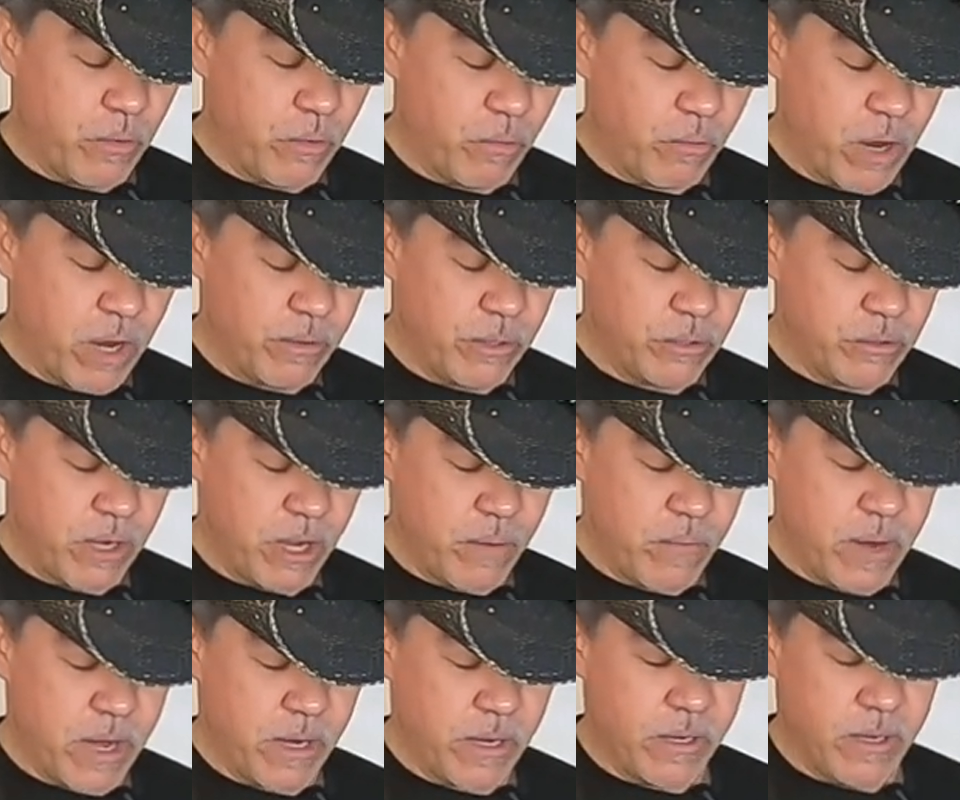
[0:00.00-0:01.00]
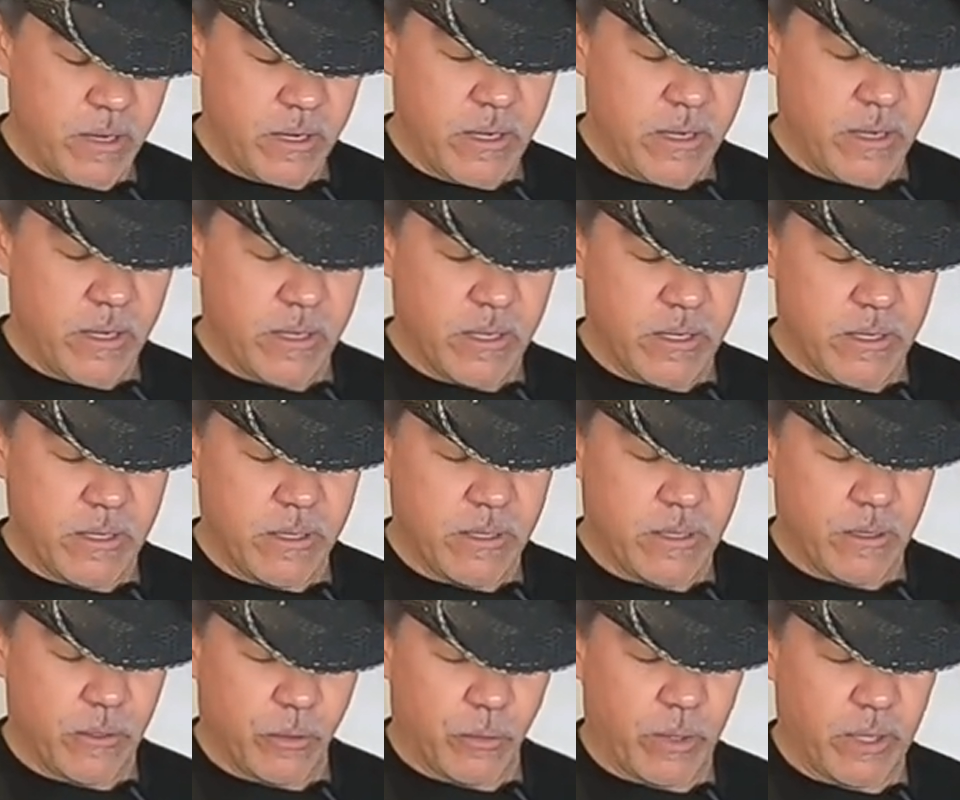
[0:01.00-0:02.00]
But we'll probably try to make
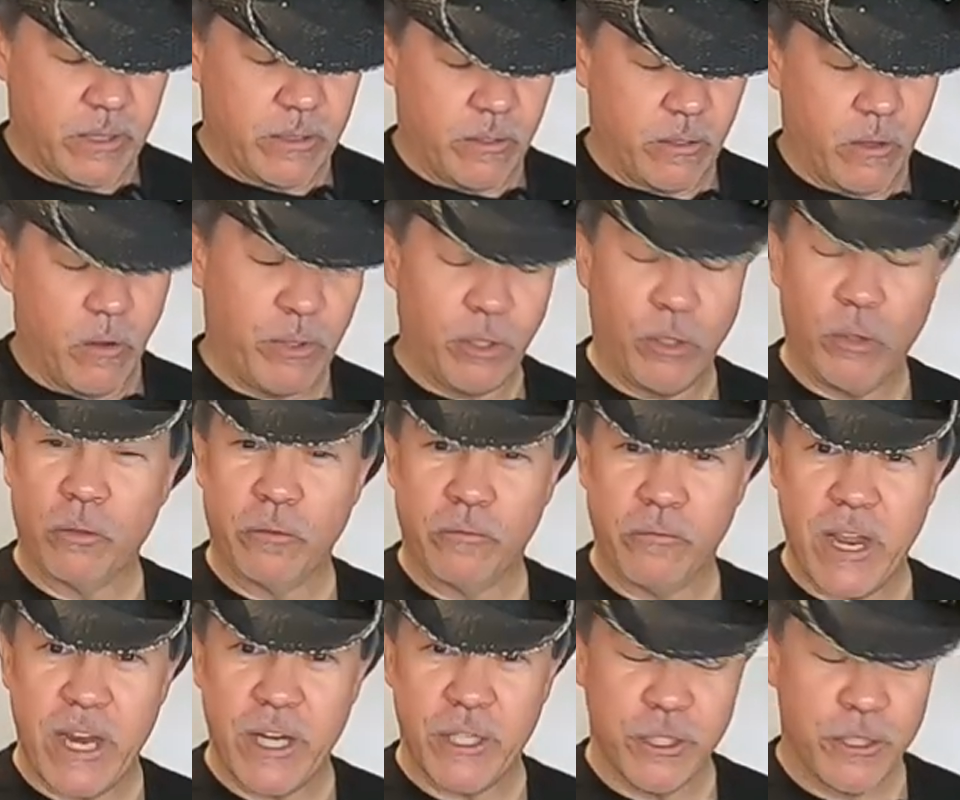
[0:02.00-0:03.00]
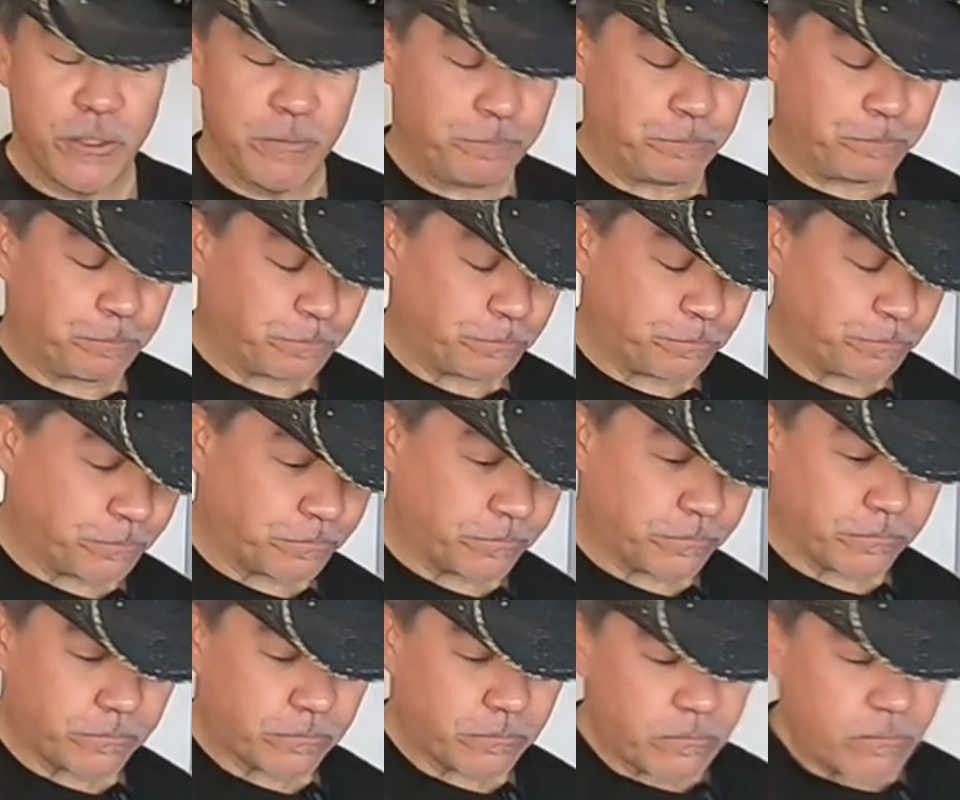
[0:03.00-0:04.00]
a quick little maple old fashioned.
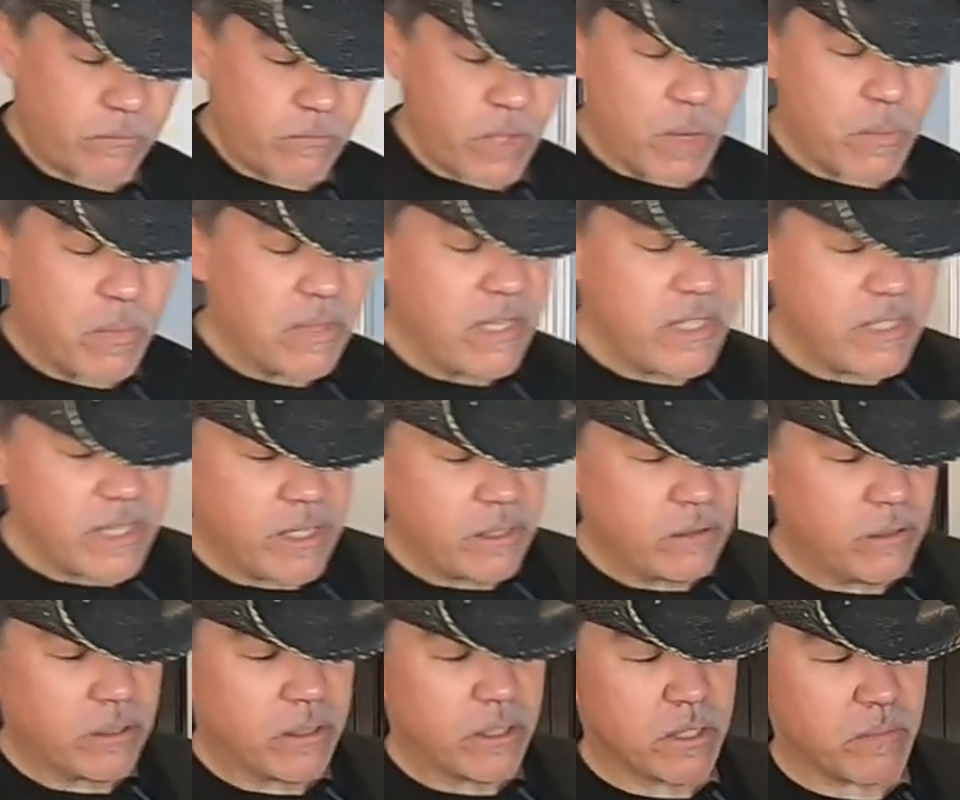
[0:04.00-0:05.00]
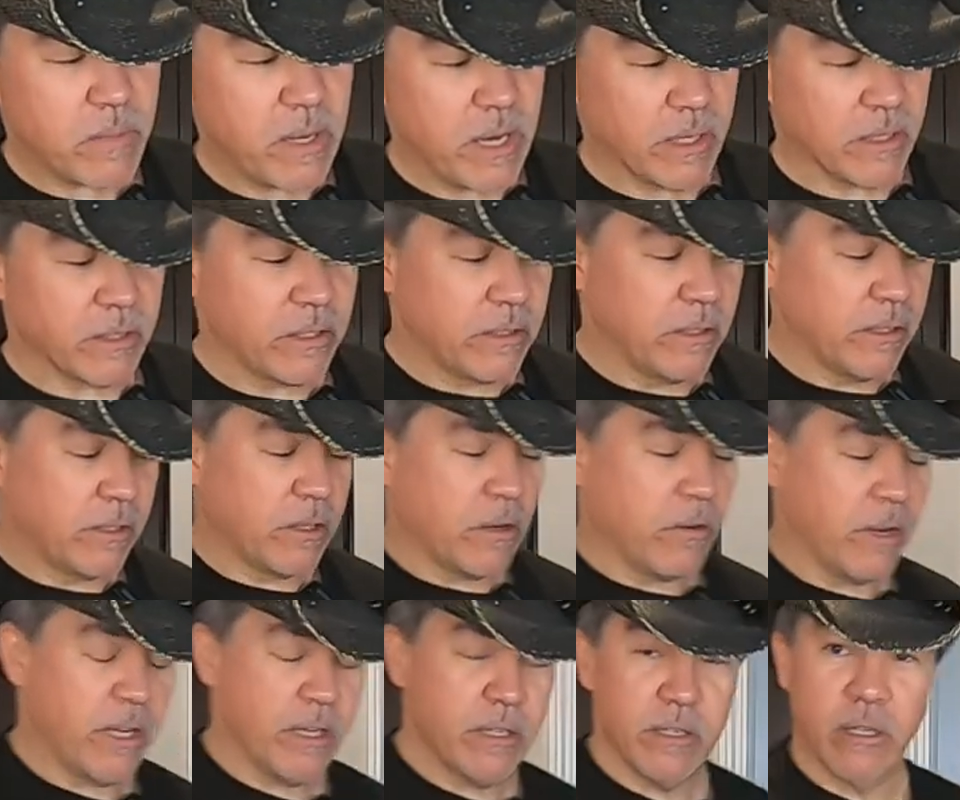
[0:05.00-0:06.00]
But let's take a look at this box. Let's
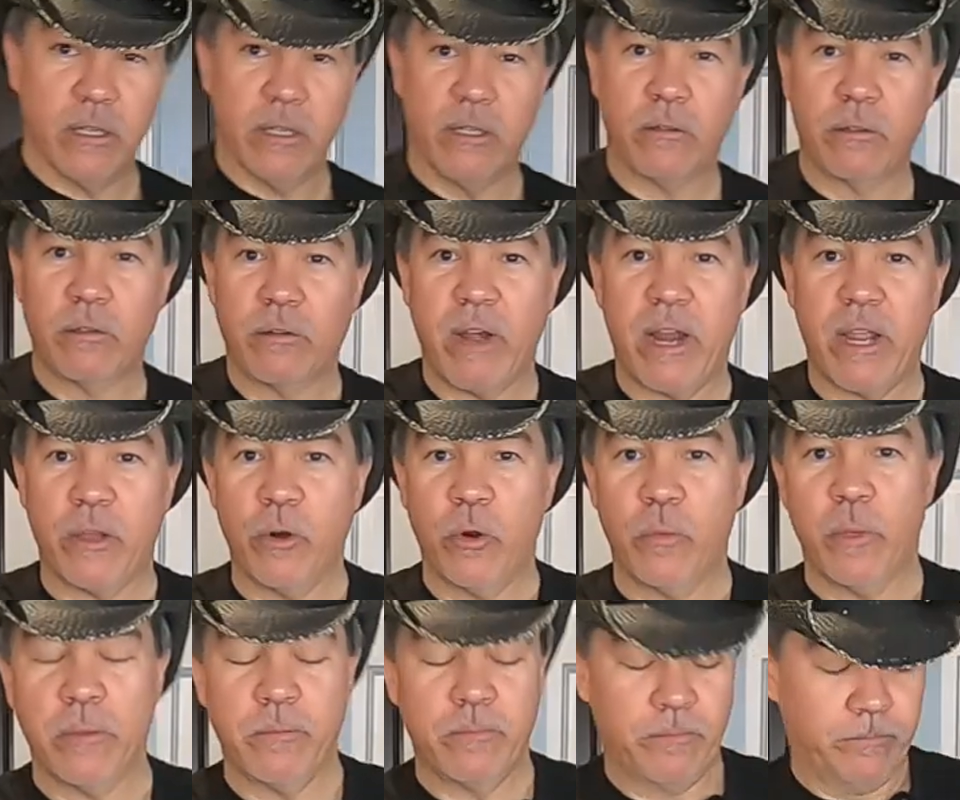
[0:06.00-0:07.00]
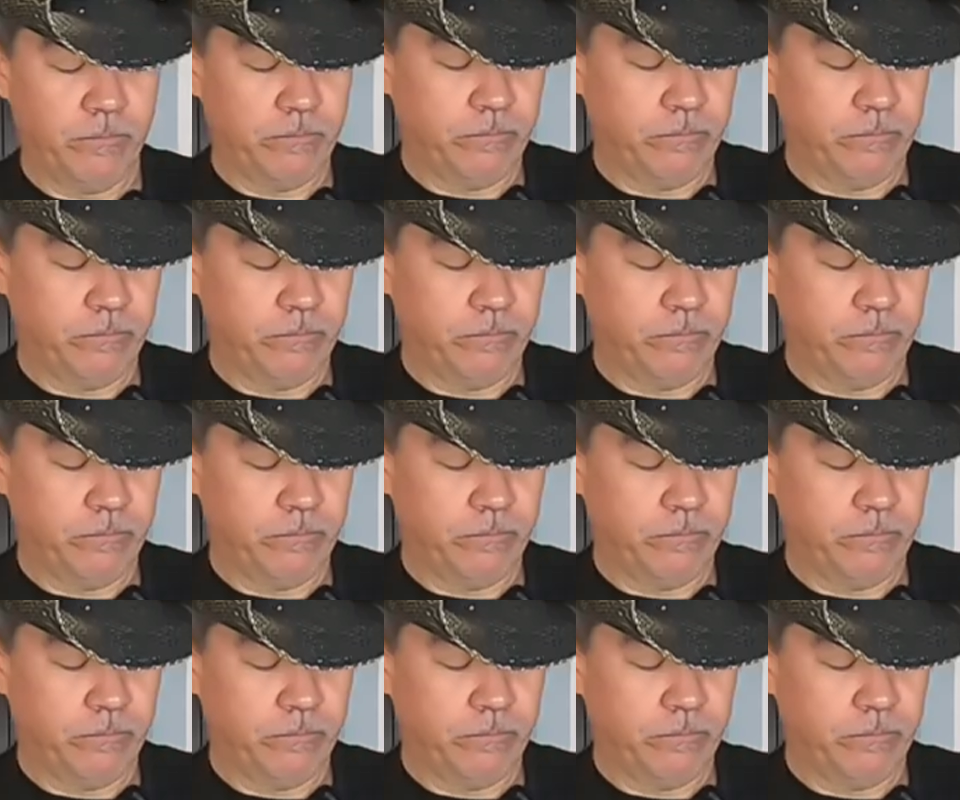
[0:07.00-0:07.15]
go ahead and crack it open.